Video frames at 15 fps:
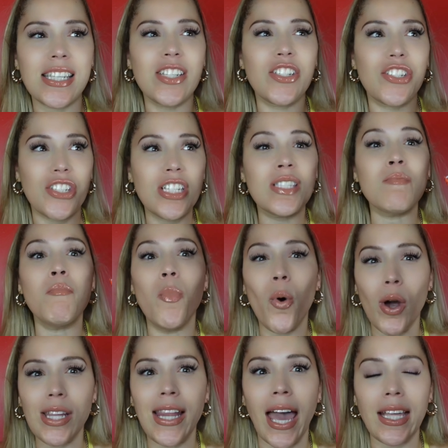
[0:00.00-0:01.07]
She's more
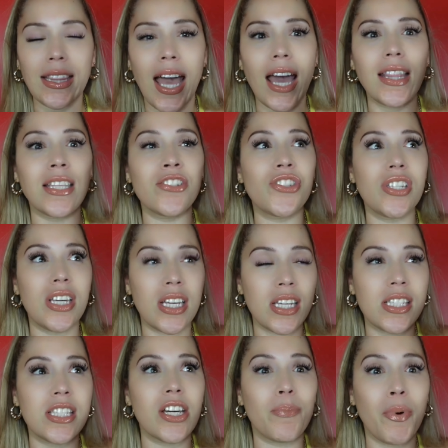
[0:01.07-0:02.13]
like that than she is
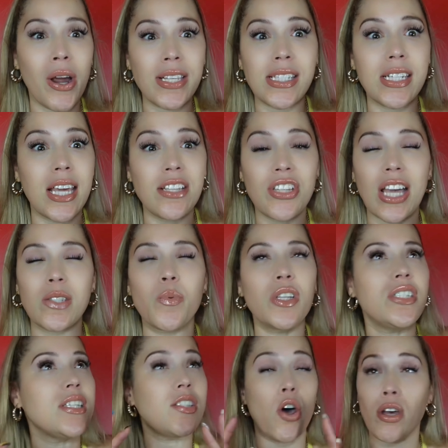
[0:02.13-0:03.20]
the present day Jax, which
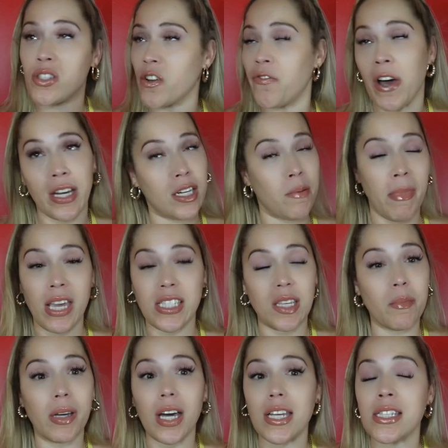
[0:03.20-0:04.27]
is also amazing
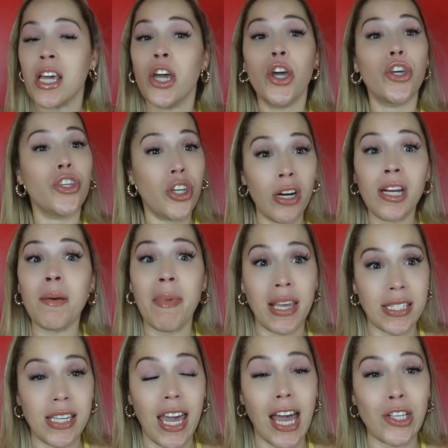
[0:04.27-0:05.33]
because you're an
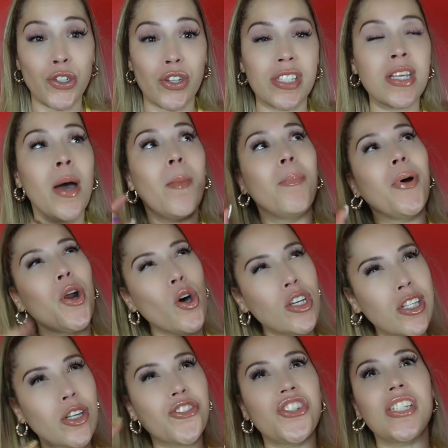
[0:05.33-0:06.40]
amazing actress, but also
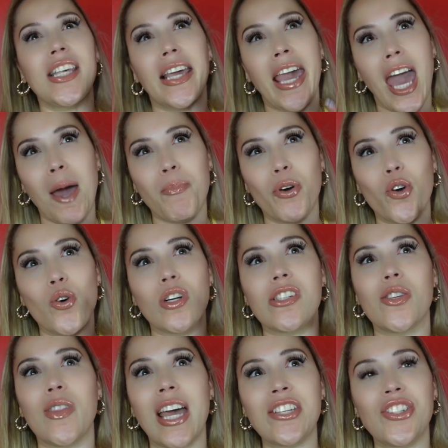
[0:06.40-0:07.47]
she's a Capricorn. So
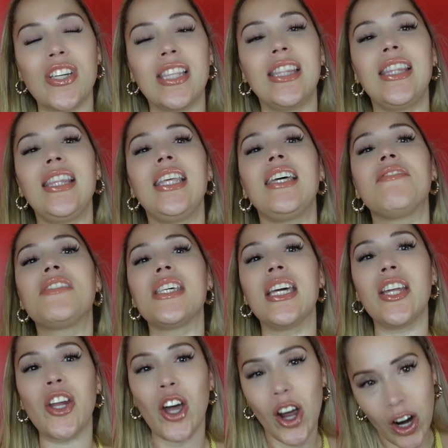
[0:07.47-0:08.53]
that shit lives in
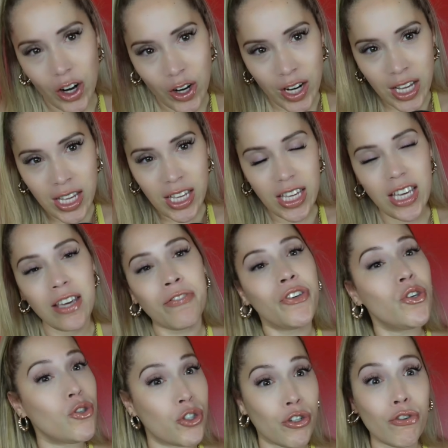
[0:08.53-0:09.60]
her. If you
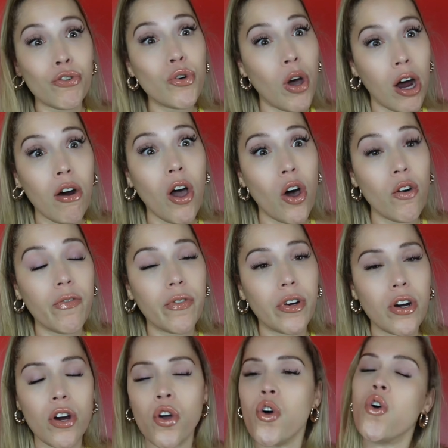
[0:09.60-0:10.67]
screw her
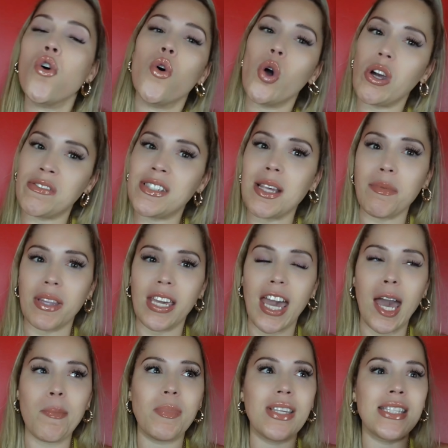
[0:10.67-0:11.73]
over or if something
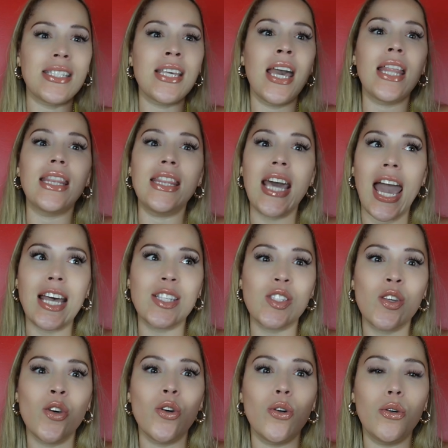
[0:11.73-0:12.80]
happens, that's
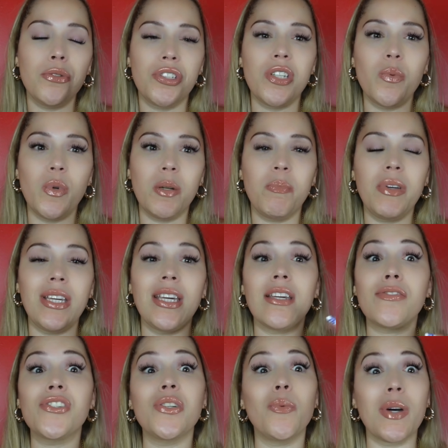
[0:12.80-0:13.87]
who she would be if
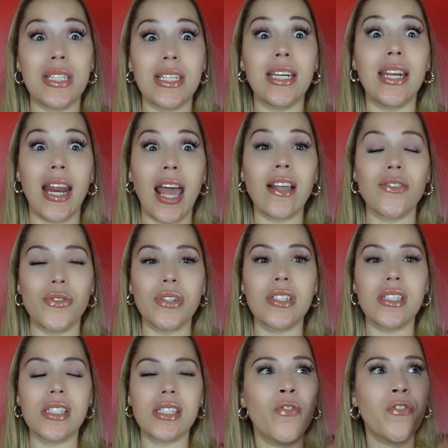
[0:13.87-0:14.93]
she wasn't an
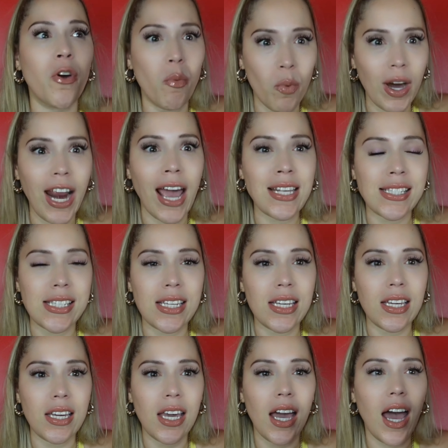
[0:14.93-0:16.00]
actress. From what I see,
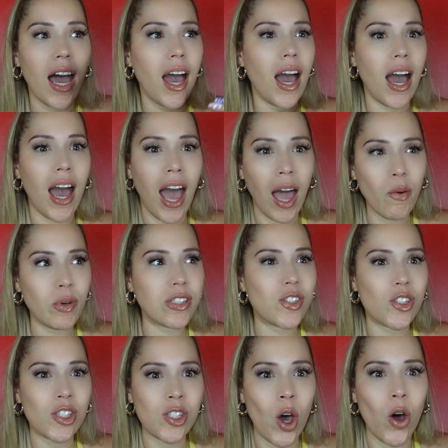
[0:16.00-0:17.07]
I would
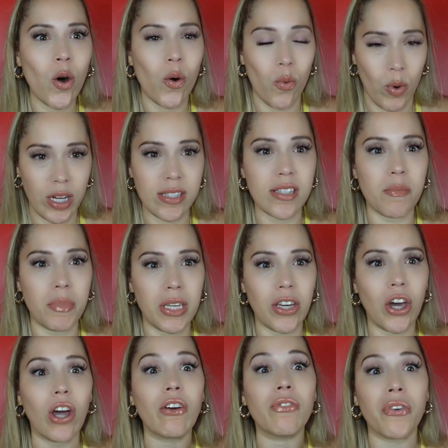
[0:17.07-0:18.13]
so want to be
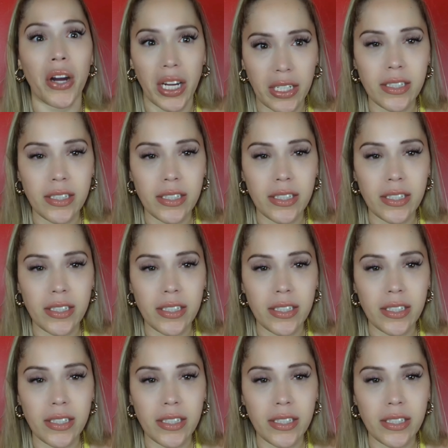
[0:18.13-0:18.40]
her friend.